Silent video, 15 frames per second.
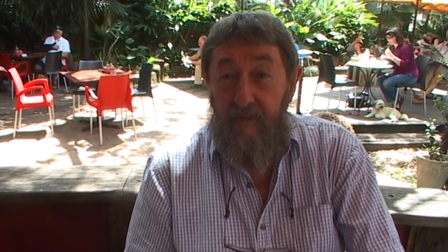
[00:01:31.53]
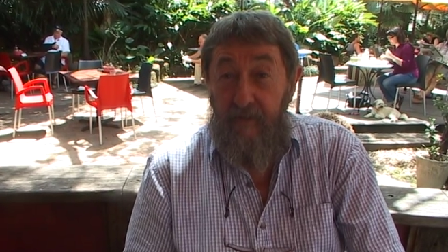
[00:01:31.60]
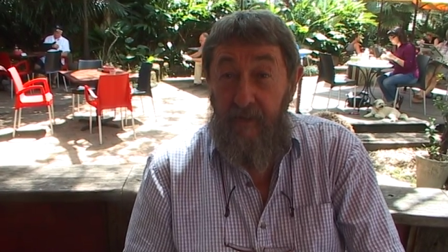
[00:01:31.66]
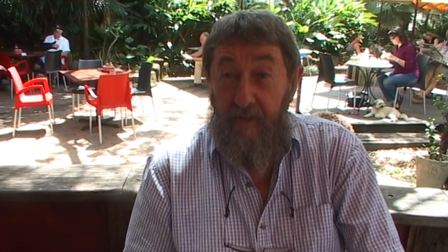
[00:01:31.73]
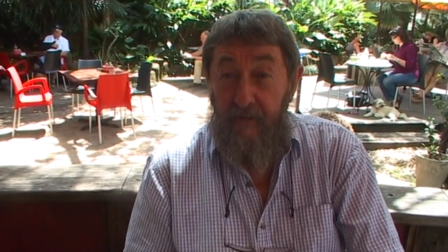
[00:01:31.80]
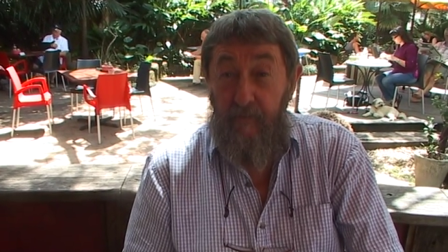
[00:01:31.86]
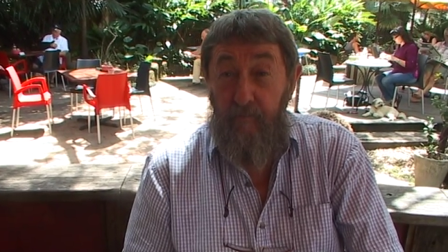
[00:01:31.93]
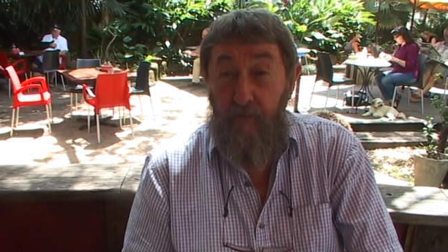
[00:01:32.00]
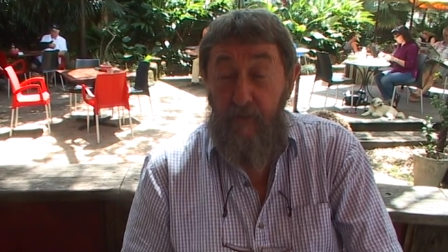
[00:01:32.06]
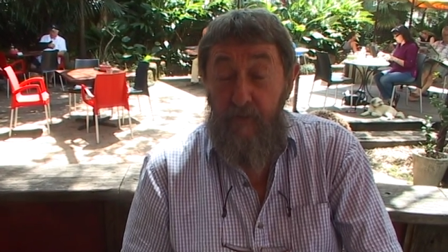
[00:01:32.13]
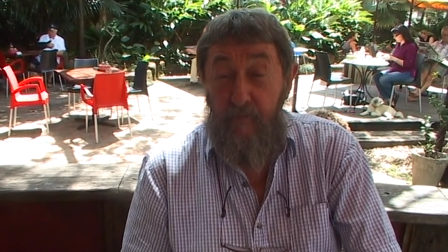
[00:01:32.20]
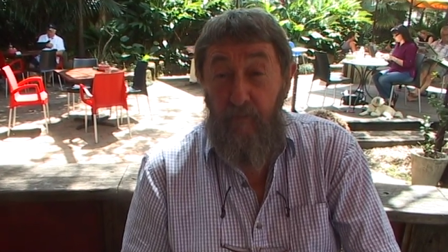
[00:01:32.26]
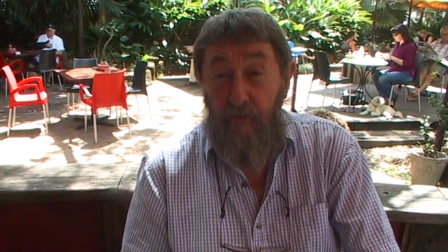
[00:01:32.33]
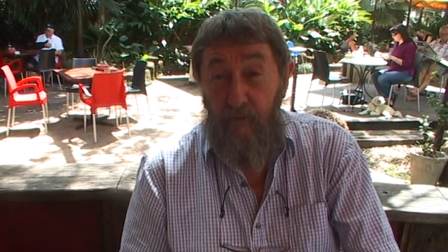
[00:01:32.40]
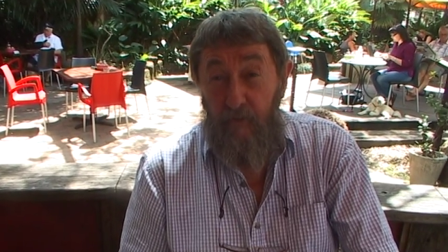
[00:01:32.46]
And what's
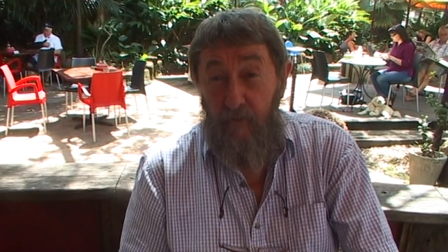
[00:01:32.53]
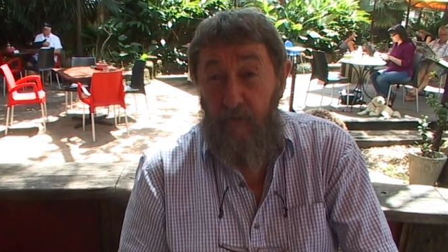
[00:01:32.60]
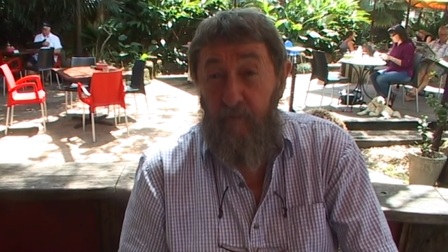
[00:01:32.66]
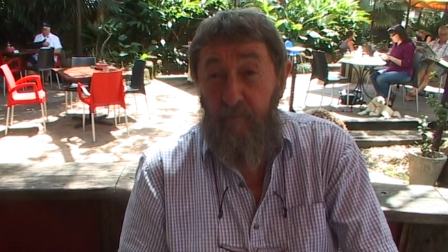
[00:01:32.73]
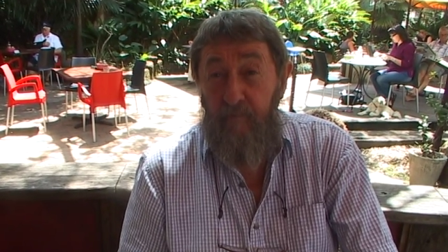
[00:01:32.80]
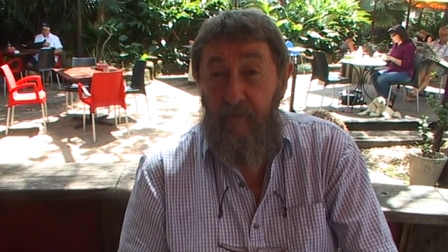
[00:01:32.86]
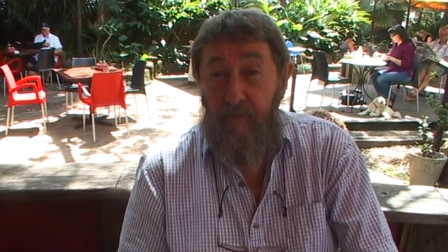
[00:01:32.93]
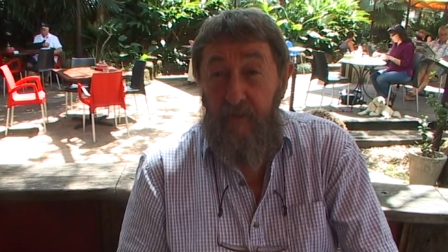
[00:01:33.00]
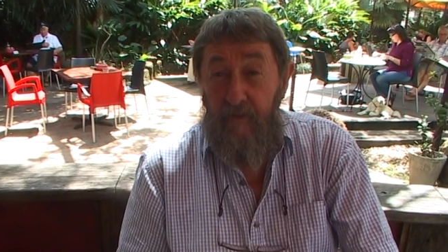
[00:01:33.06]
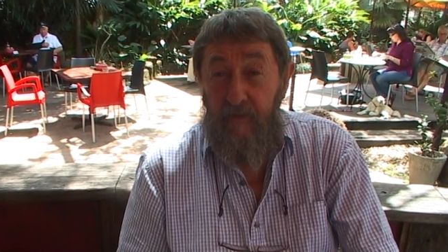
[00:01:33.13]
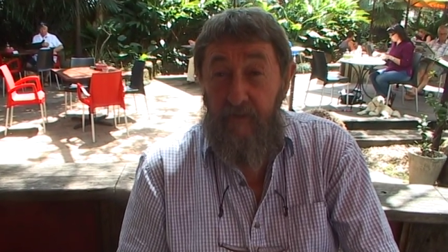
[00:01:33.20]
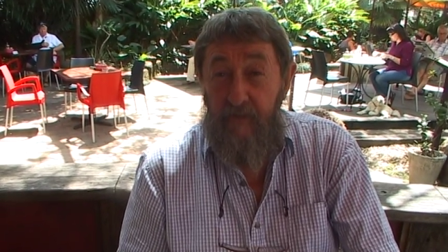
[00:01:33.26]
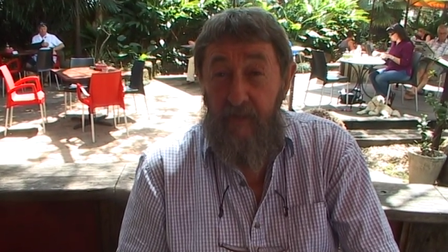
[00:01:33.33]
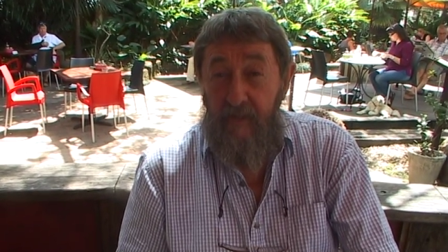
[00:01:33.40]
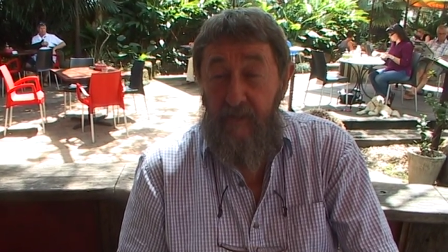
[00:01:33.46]
more,
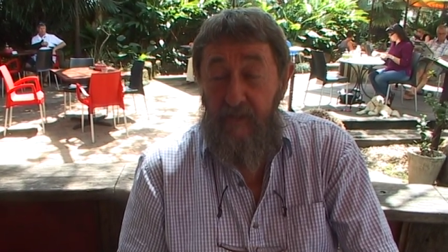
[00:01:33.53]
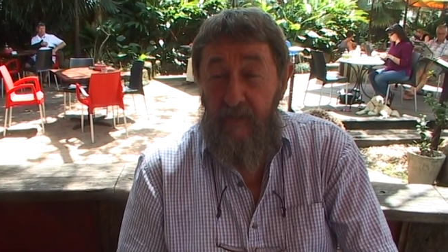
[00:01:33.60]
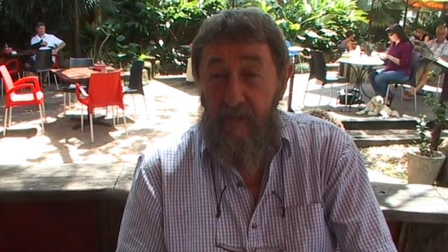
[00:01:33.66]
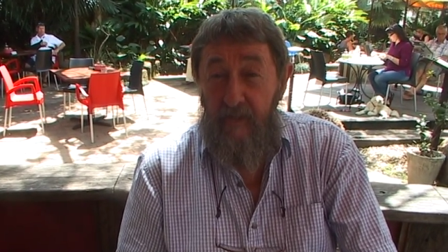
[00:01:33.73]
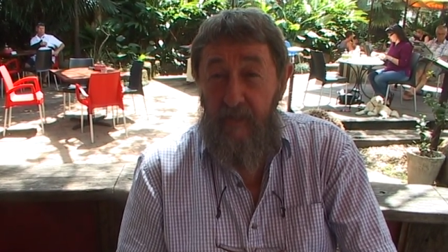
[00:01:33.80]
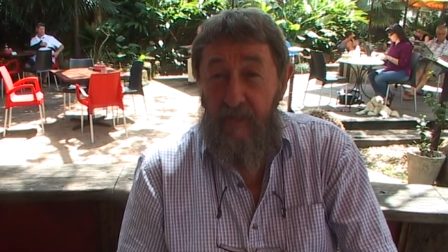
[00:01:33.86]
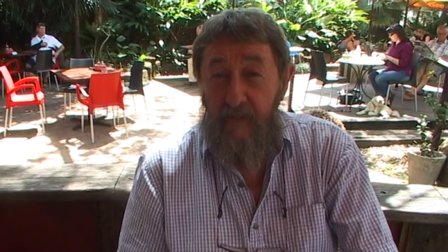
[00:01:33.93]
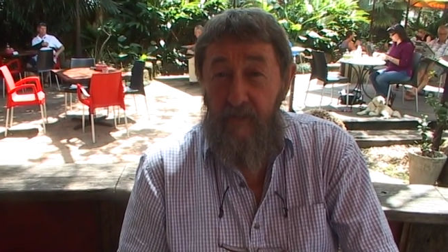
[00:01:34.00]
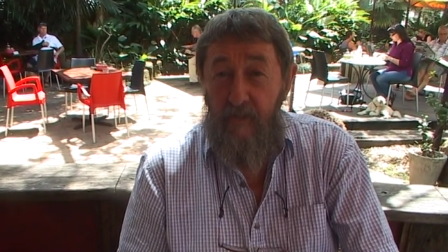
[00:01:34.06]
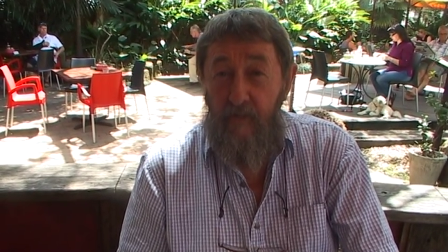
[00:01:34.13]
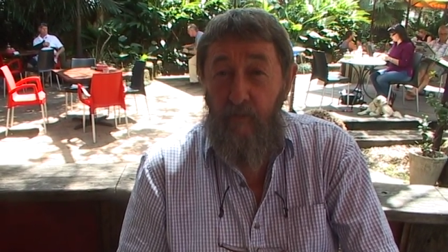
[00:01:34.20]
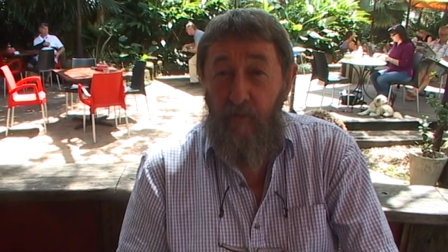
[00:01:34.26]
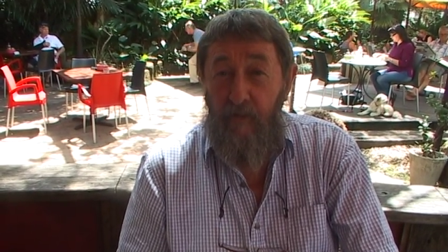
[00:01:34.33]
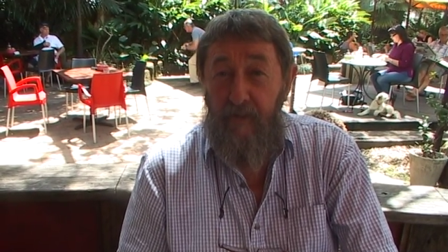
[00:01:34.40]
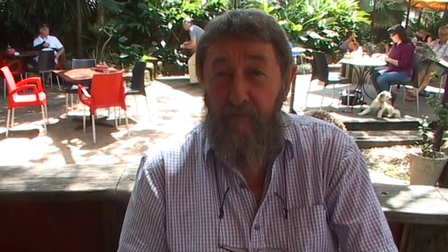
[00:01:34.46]
it takes the attention
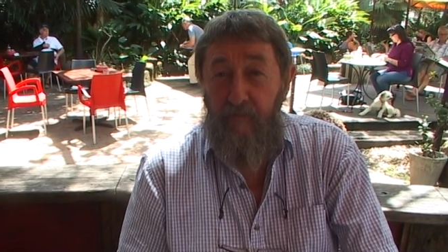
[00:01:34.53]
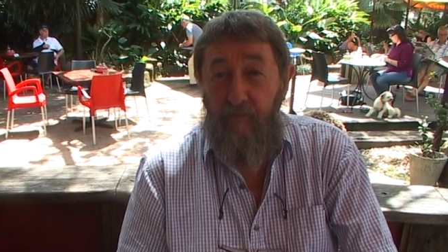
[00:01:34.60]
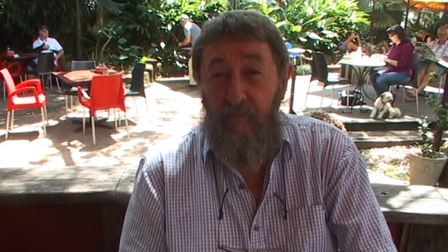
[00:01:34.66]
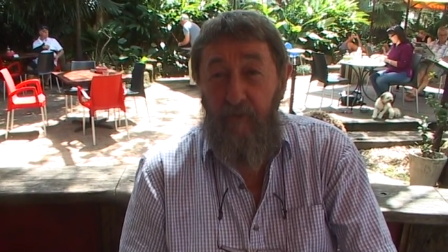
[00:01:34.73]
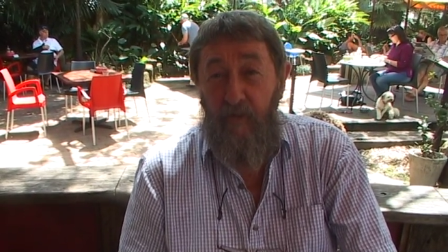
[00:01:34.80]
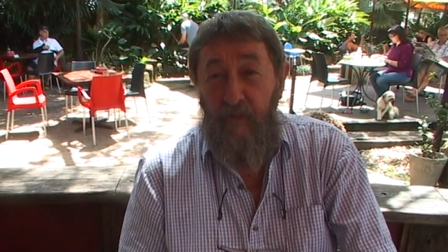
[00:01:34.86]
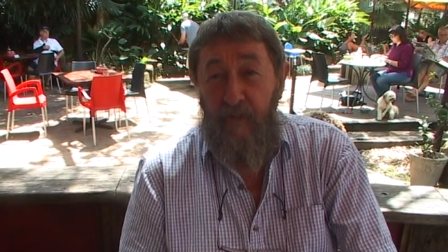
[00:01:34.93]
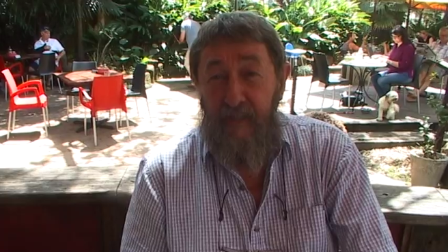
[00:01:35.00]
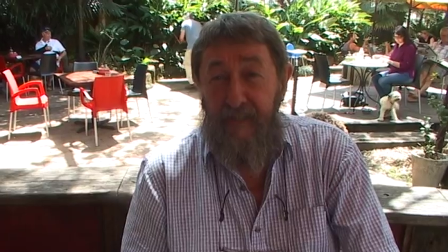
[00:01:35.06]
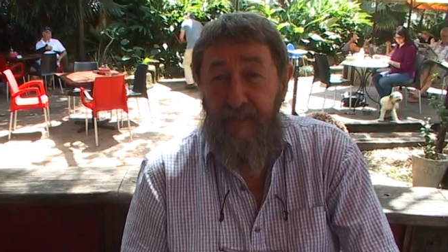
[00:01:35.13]
away from all the